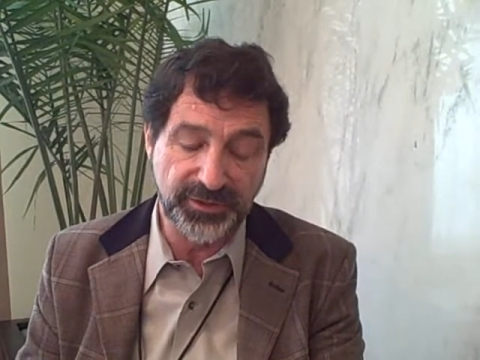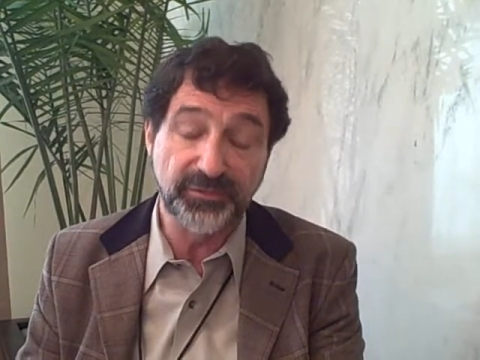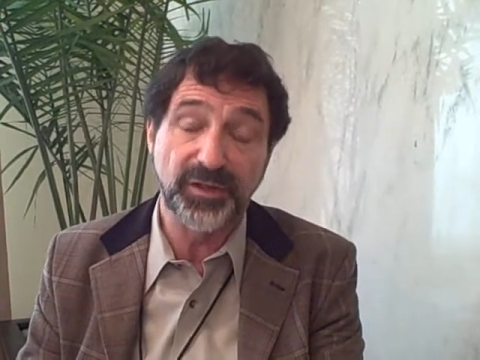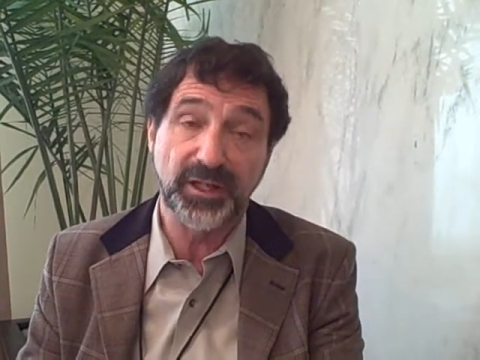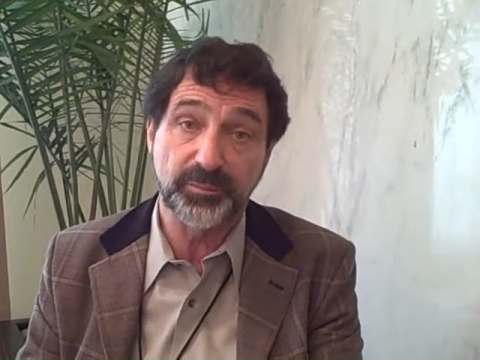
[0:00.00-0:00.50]

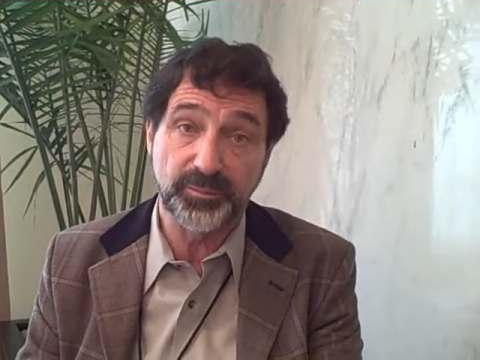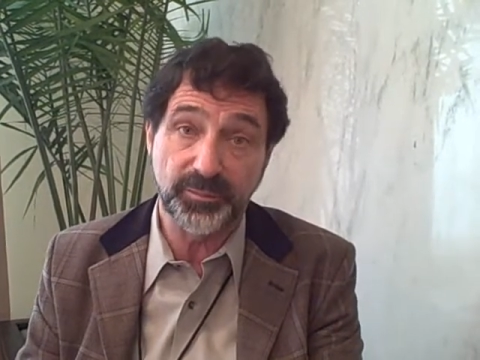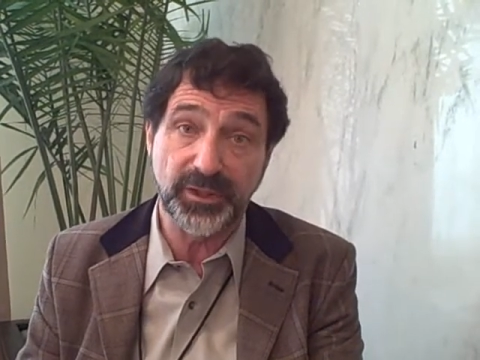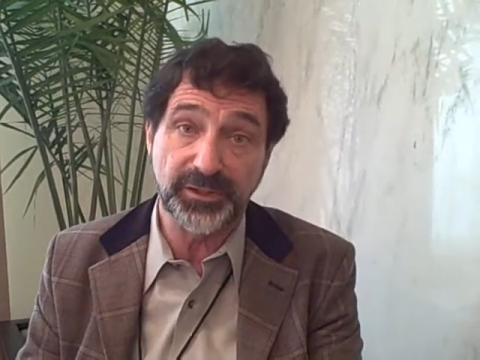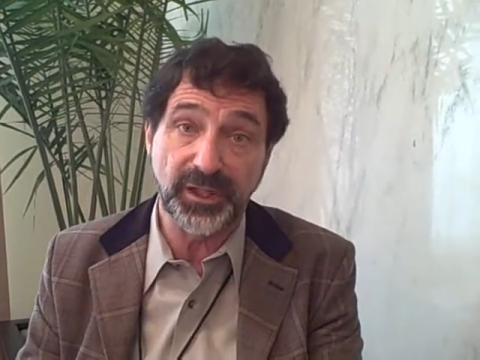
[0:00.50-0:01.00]
develop
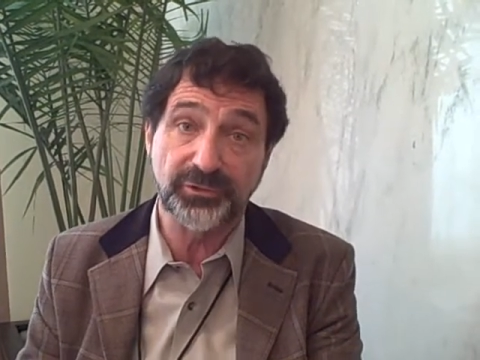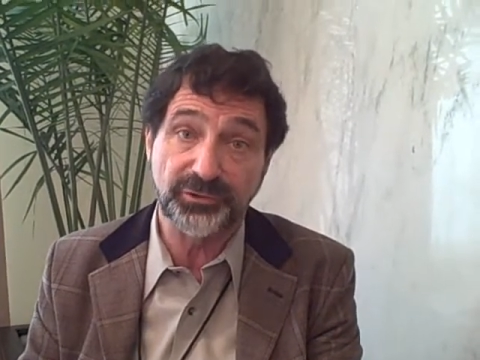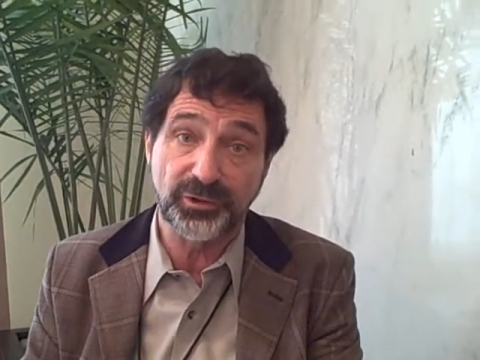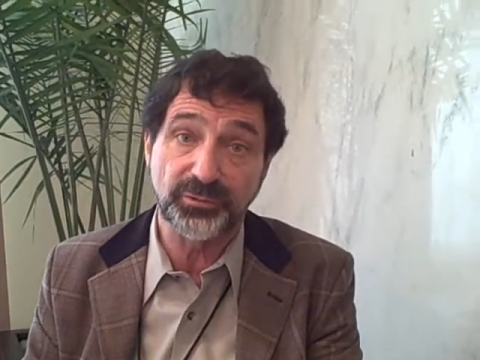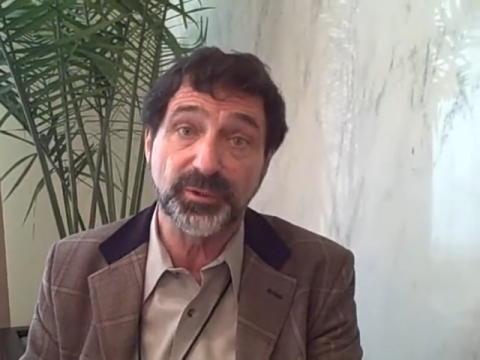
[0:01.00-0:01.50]
in young
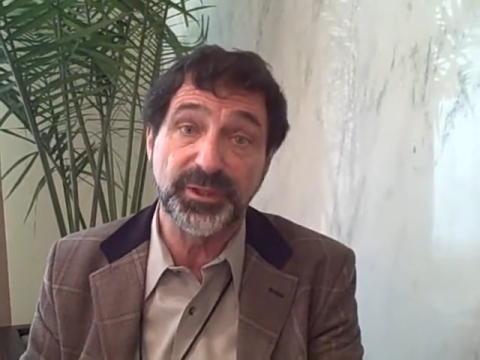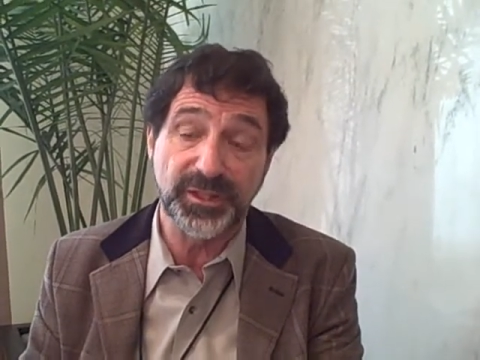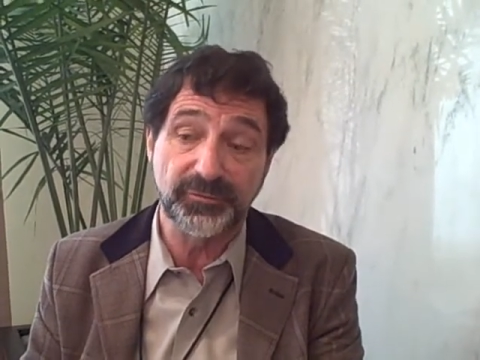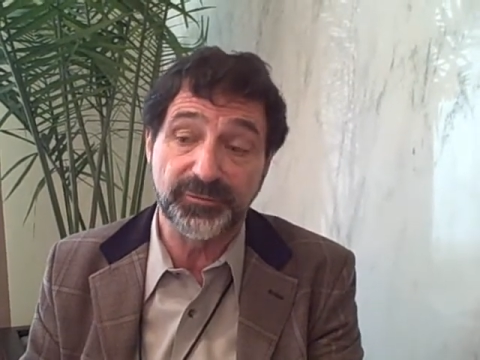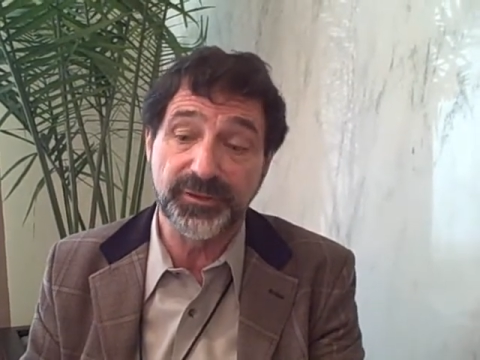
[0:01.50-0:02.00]
children,
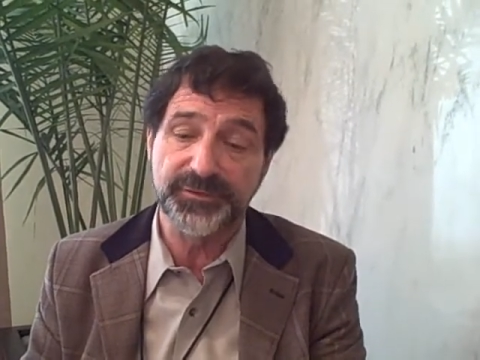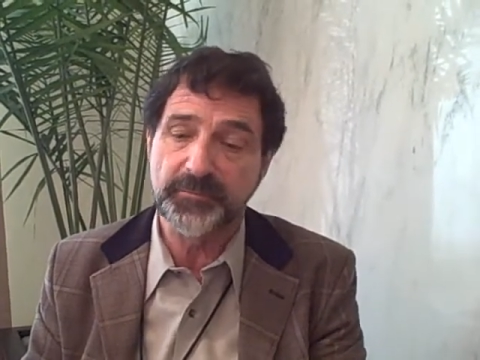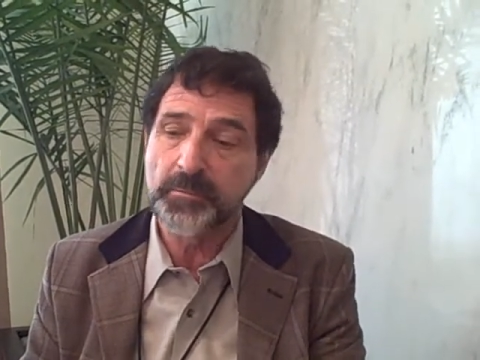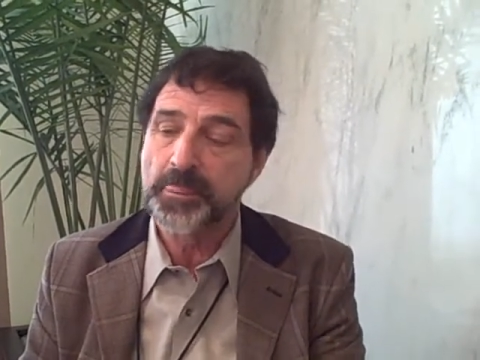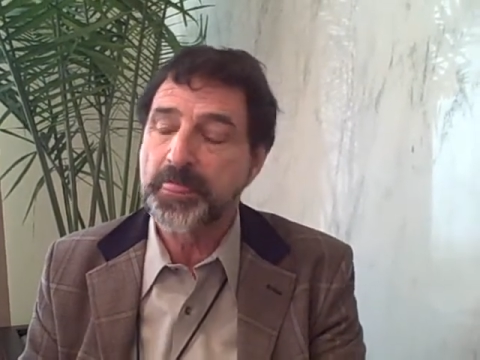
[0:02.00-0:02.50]
infants,
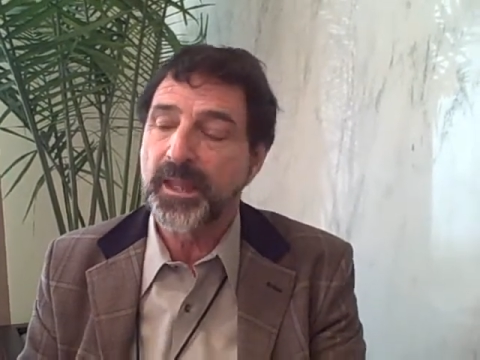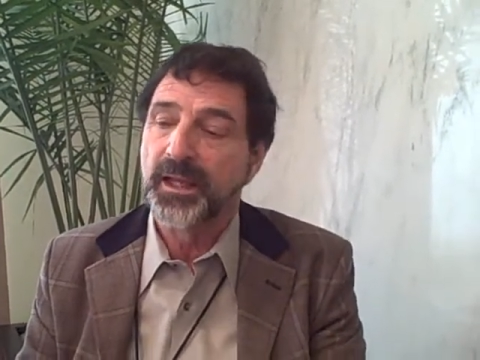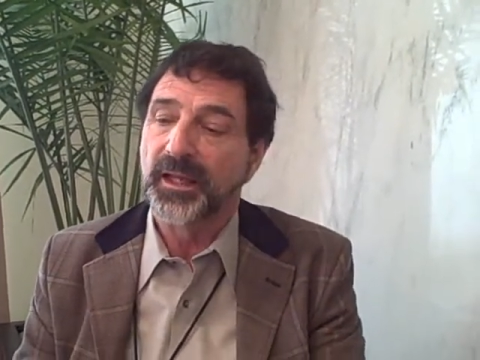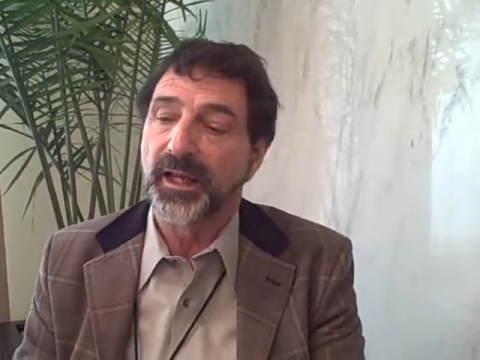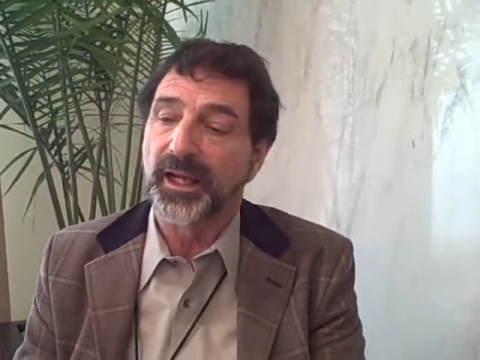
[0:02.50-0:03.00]

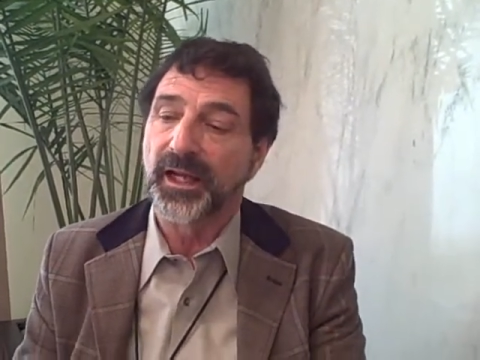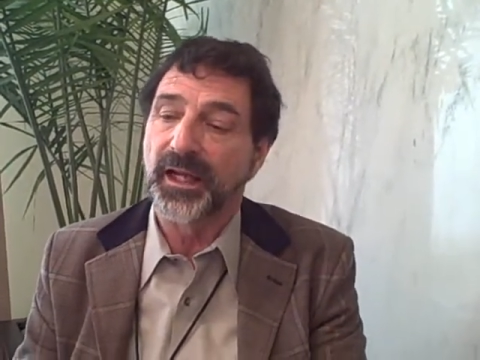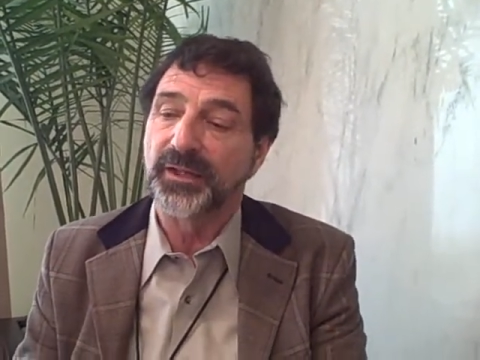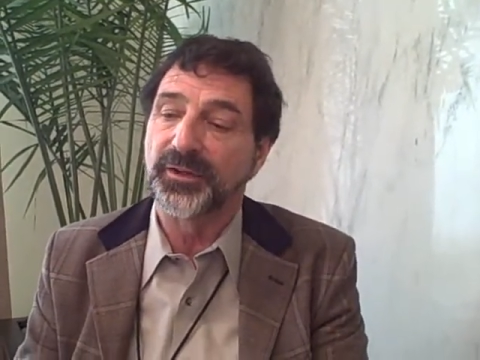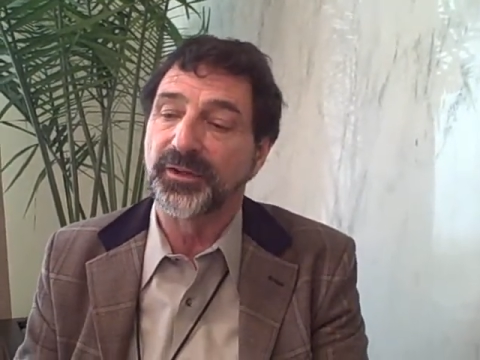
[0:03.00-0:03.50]

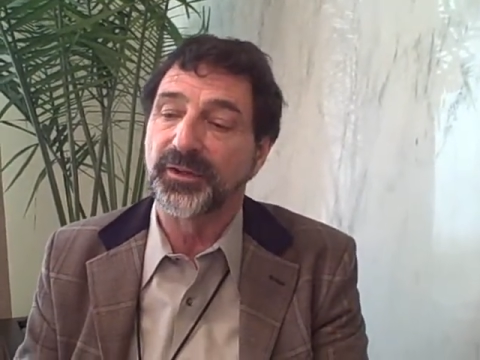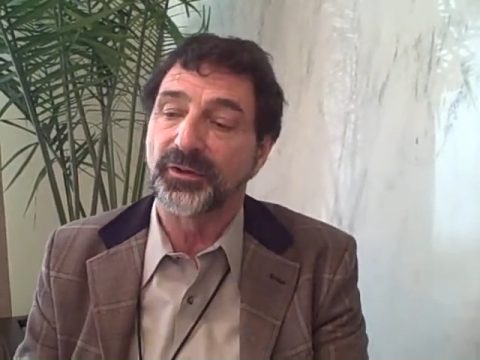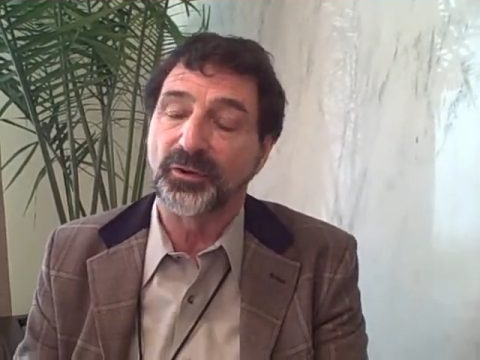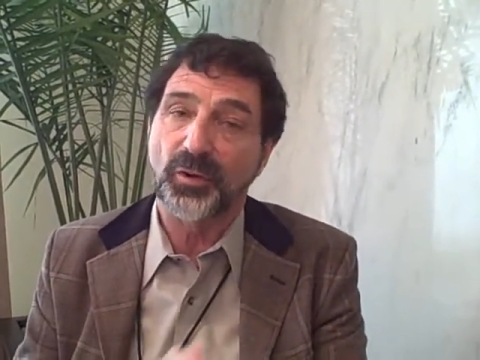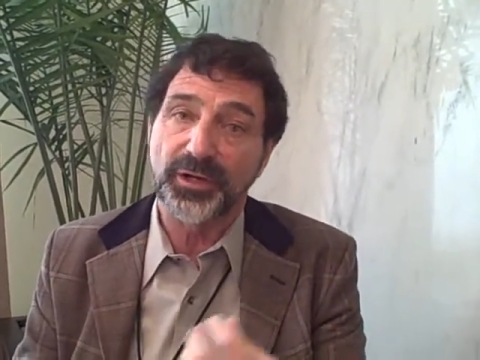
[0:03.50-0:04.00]
and they're
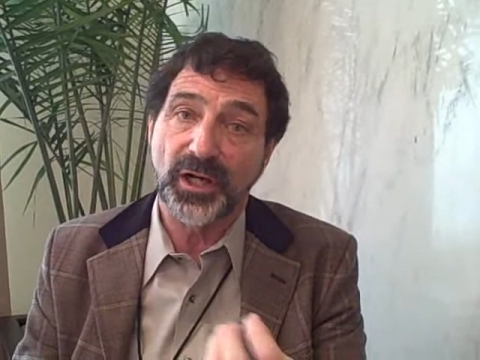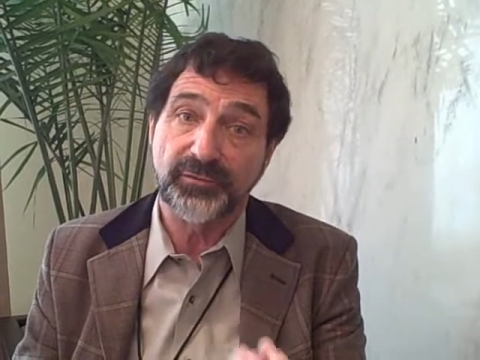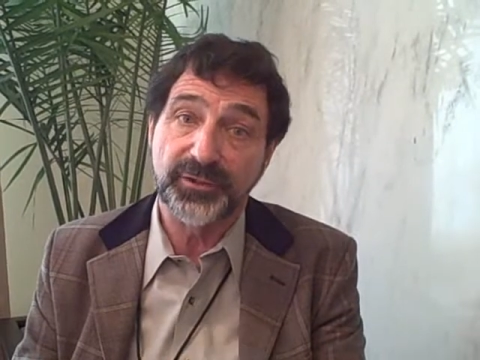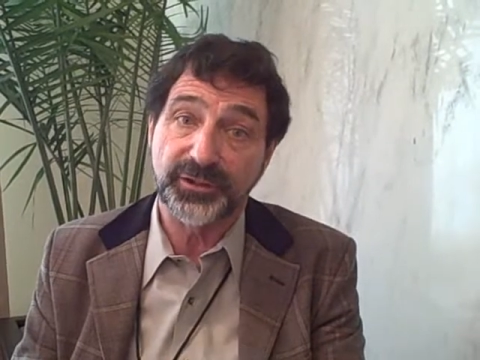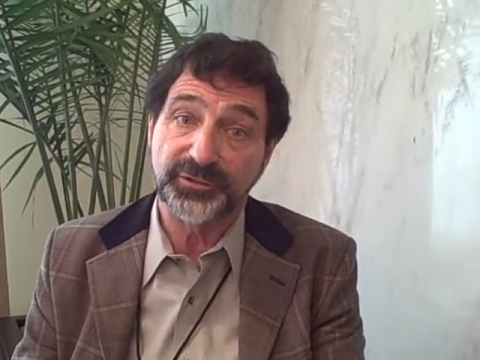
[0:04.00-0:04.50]
quite
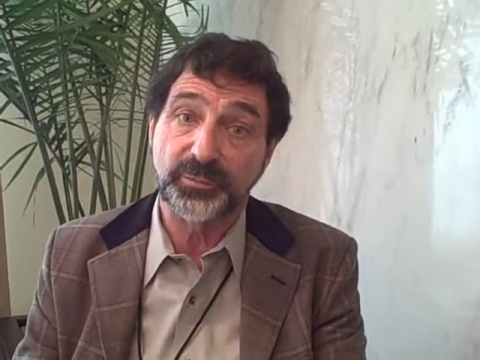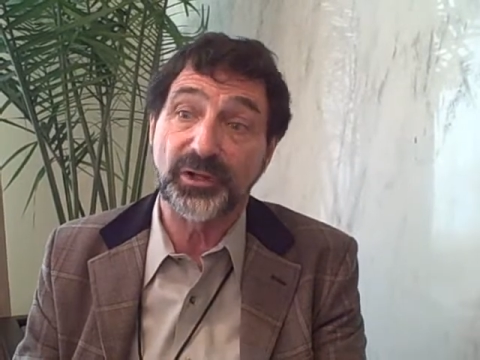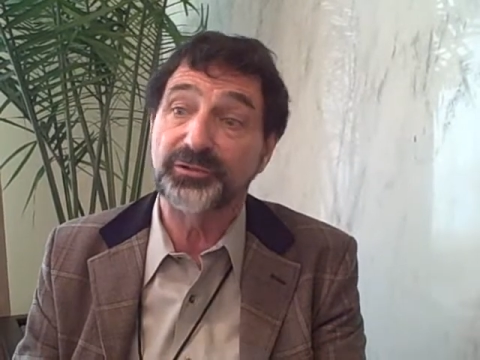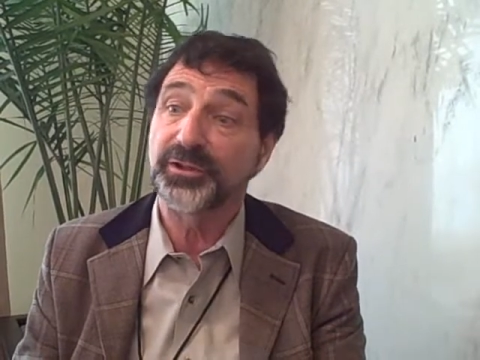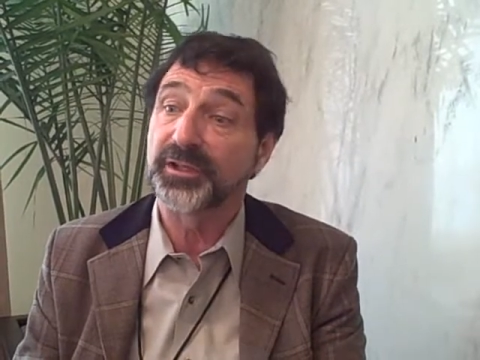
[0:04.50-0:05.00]
often
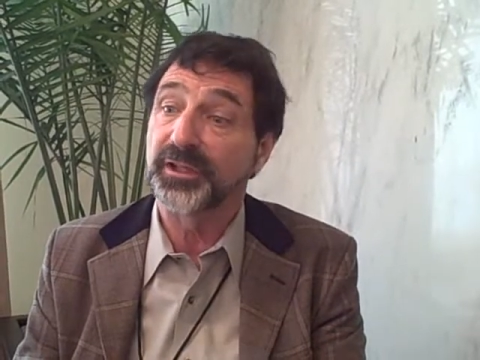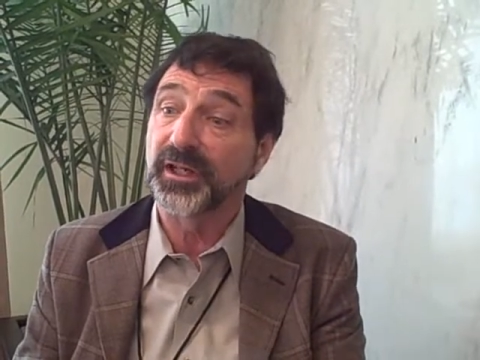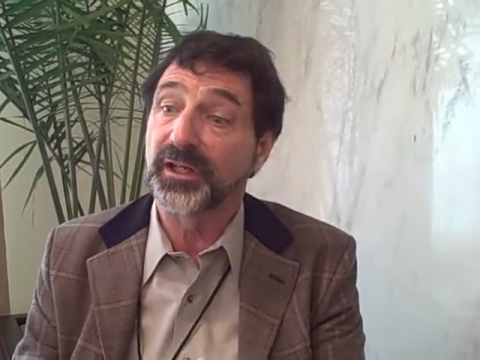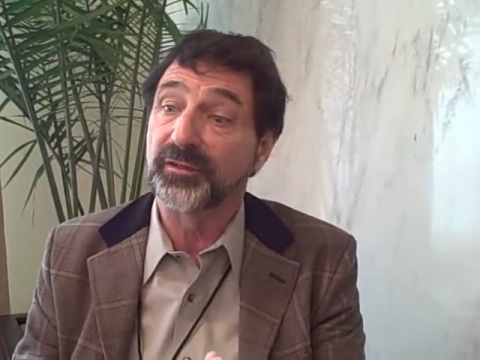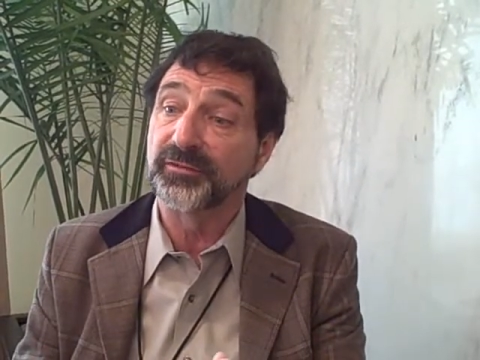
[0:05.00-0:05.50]
expression
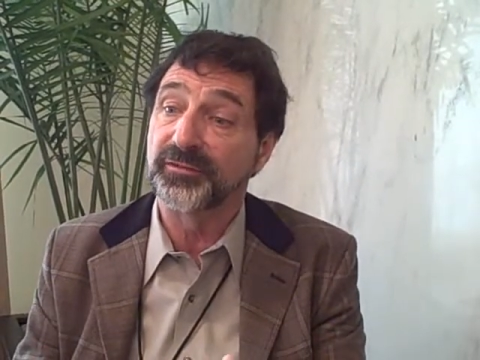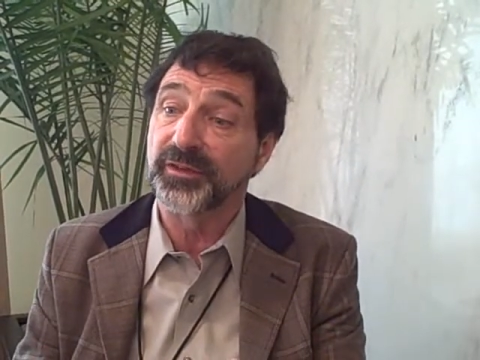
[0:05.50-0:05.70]
of